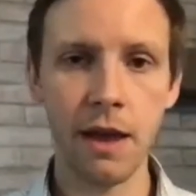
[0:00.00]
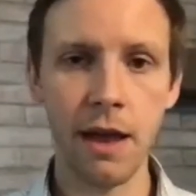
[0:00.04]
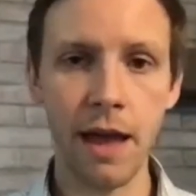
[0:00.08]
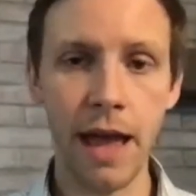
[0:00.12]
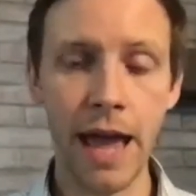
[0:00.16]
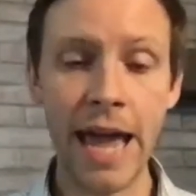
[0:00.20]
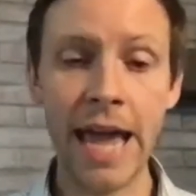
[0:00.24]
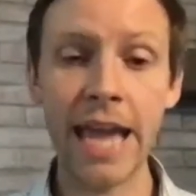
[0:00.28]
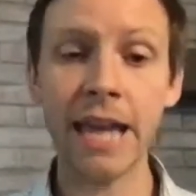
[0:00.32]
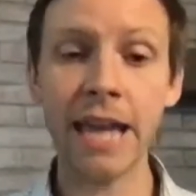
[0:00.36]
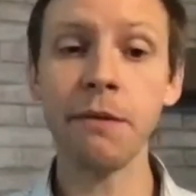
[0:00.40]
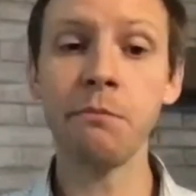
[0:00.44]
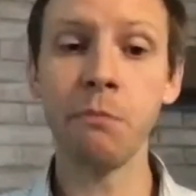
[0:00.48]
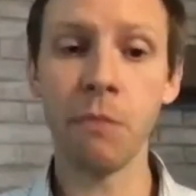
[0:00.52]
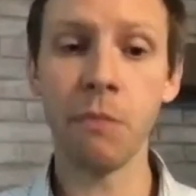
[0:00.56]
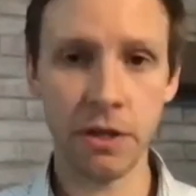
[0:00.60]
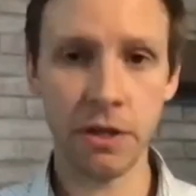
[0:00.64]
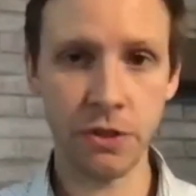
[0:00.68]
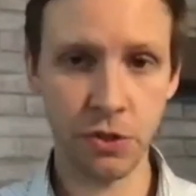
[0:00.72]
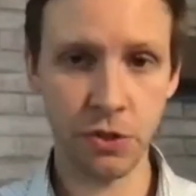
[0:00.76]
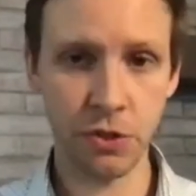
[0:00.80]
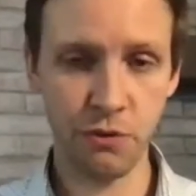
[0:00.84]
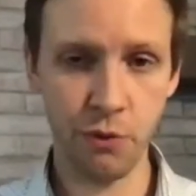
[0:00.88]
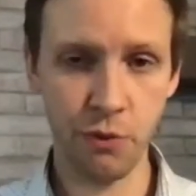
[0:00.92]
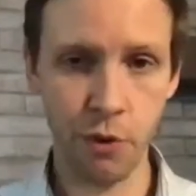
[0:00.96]
8 months
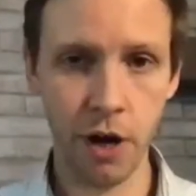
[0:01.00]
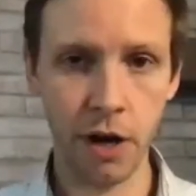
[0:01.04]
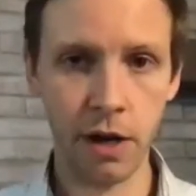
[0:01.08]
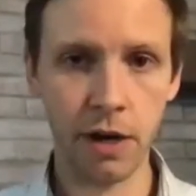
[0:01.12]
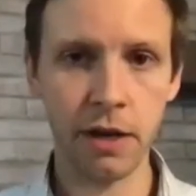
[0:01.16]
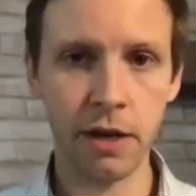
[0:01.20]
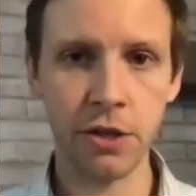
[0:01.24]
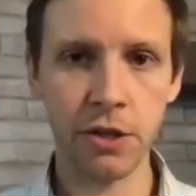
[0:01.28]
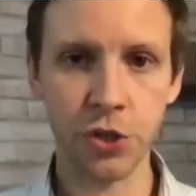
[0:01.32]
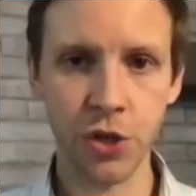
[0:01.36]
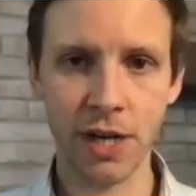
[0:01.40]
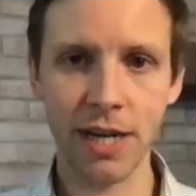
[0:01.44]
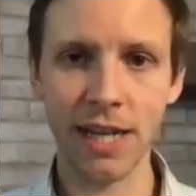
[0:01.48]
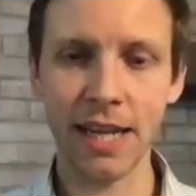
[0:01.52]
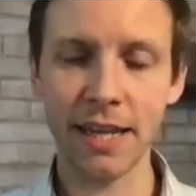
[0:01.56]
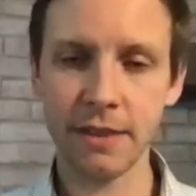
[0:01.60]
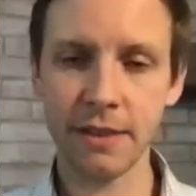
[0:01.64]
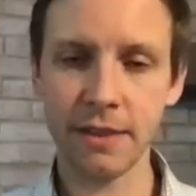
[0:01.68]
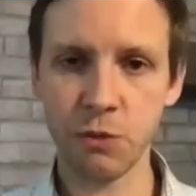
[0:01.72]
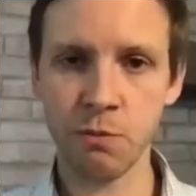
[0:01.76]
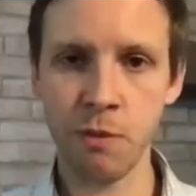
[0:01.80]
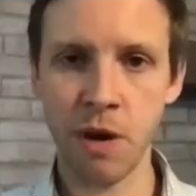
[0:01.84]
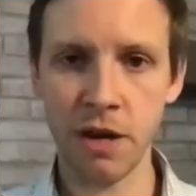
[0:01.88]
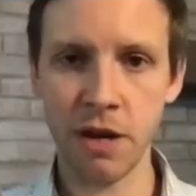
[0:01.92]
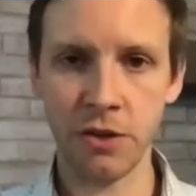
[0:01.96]
of work trying to get
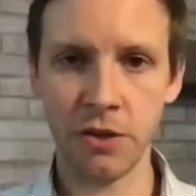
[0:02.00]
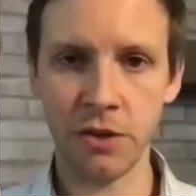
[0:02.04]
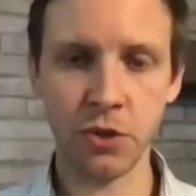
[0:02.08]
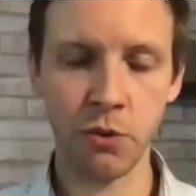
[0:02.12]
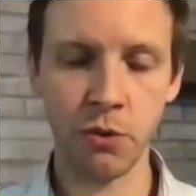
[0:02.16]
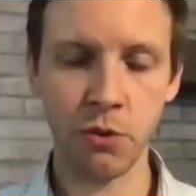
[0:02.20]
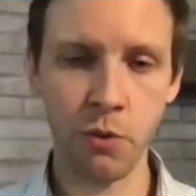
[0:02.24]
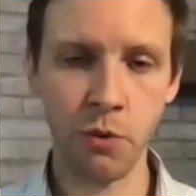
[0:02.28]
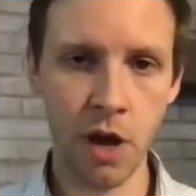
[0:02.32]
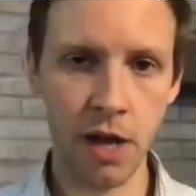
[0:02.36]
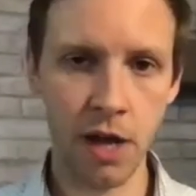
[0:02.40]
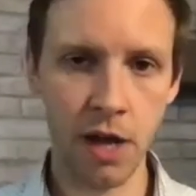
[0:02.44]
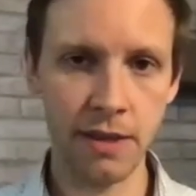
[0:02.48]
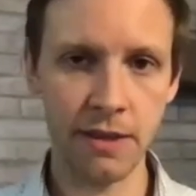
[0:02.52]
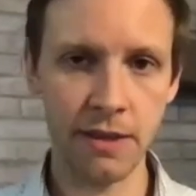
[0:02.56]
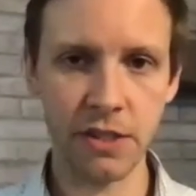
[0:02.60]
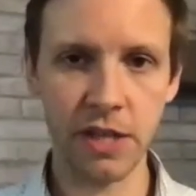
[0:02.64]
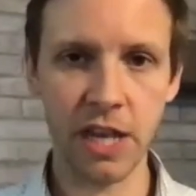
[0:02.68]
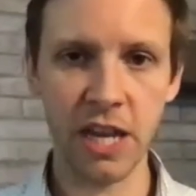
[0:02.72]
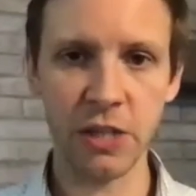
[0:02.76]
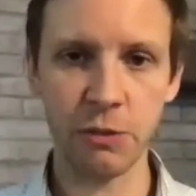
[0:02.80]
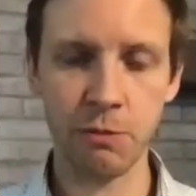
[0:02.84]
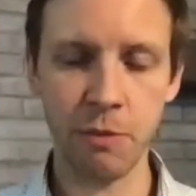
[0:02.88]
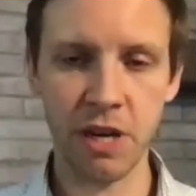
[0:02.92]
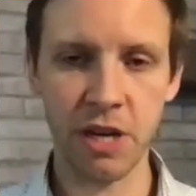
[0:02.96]
this model to run in this
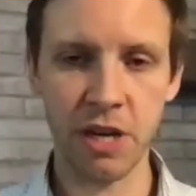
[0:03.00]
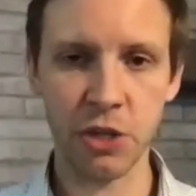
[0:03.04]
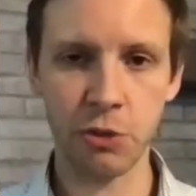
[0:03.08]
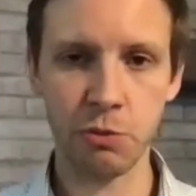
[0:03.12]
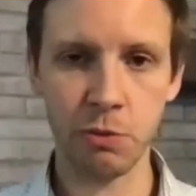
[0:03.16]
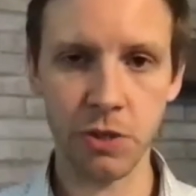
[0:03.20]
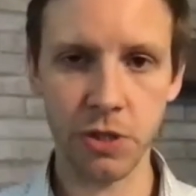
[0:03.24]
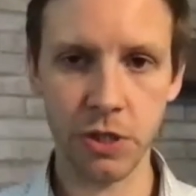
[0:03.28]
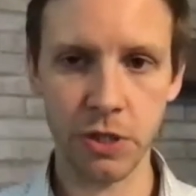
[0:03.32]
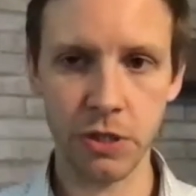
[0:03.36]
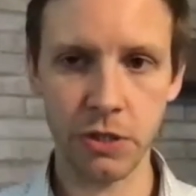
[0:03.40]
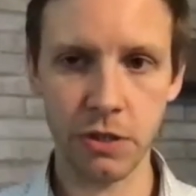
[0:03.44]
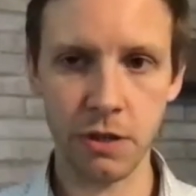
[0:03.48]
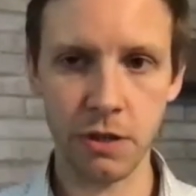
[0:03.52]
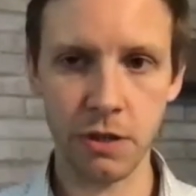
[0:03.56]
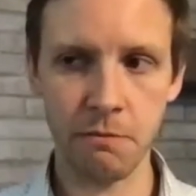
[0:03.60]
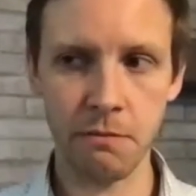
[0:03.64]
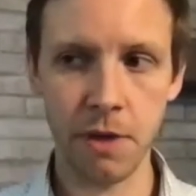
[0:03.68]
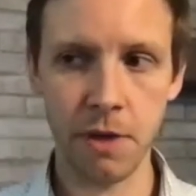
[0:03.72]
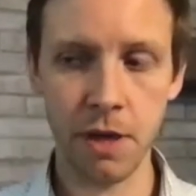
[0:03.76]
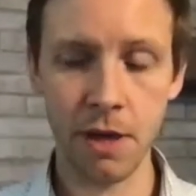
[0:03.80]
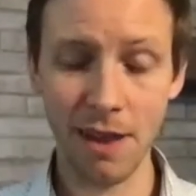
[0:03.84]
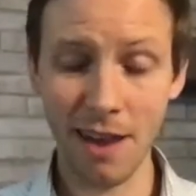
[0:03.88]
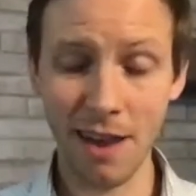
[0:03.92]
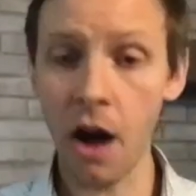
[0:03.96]
case management system
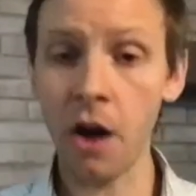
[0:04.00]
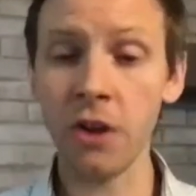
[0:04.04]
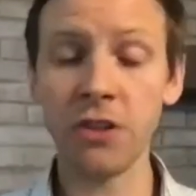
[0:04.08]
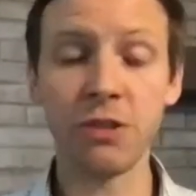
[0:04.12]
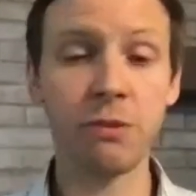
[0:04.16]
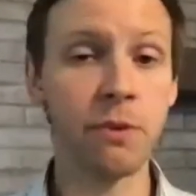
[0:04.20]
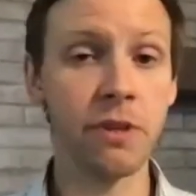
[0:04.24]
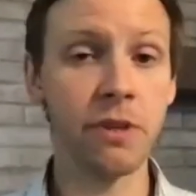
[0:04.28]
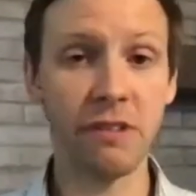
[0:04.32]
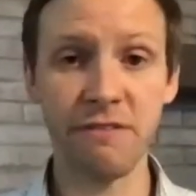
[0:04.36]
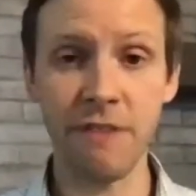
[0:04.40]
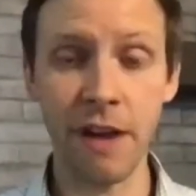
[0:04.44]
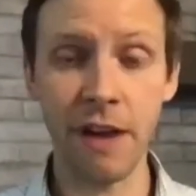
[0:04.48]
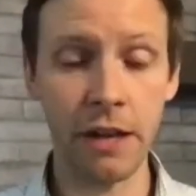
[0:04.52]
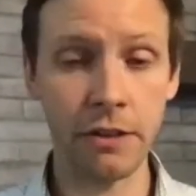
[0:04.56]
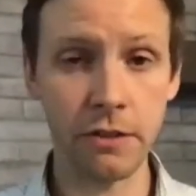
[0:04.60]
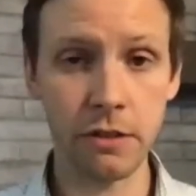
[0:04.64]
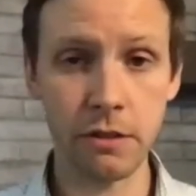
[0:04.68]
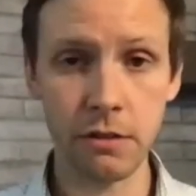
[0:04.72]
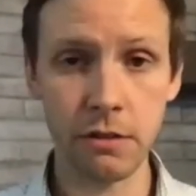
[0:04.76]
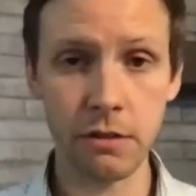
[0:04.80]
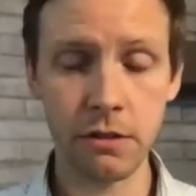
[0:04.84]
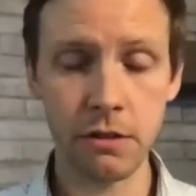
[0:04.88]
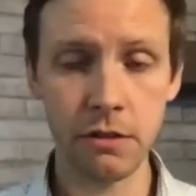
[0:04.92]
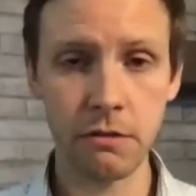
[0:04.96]
ultimately failed.
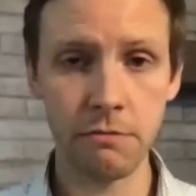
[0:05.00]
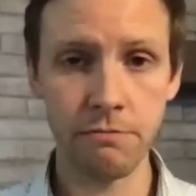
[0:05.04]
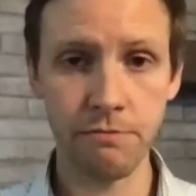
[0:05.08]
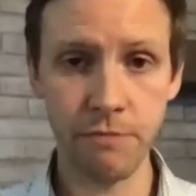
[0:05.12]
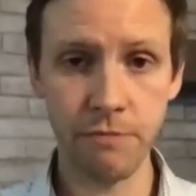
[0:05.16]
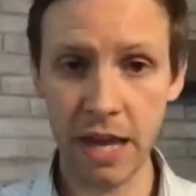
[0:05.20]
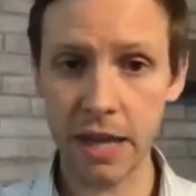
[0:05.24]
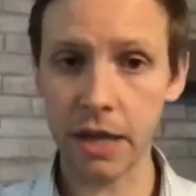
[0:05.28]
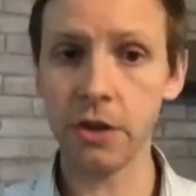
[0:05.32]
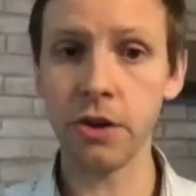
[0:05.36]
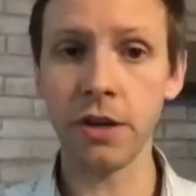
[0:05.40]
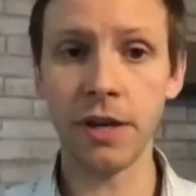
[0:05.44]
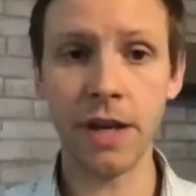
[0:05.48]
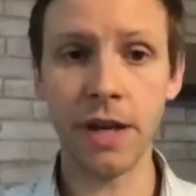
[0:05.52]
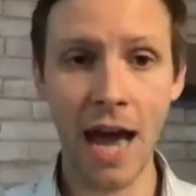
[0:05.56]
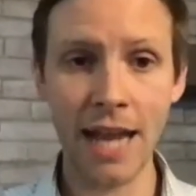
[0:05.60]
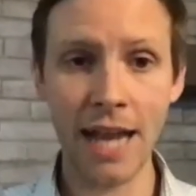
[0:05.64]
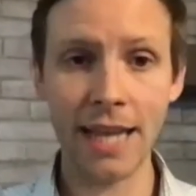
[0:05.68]
They could not